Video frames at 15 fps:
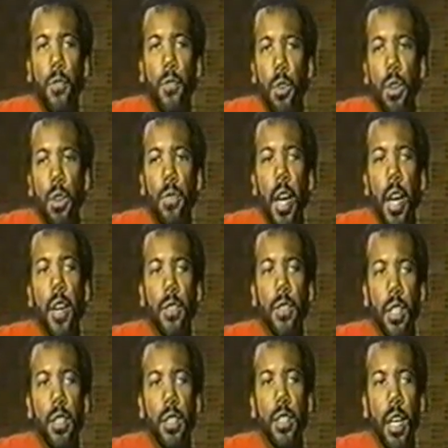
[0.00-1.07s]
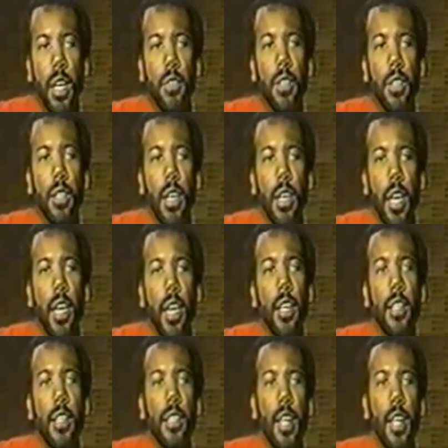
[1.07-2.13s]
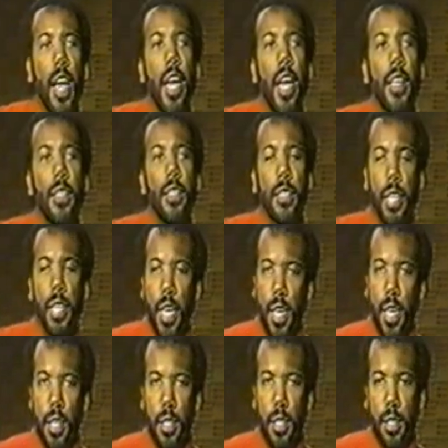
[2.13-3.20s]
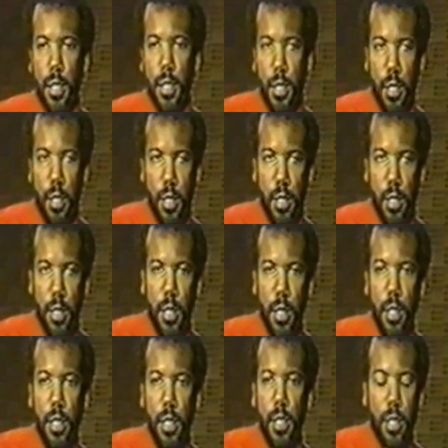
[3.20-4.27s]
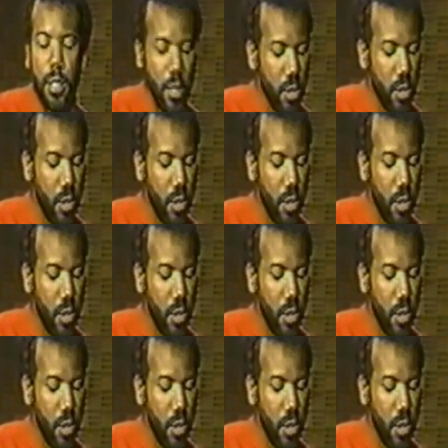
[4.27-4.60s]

4, 5, 6, 7, 8, 9, 10.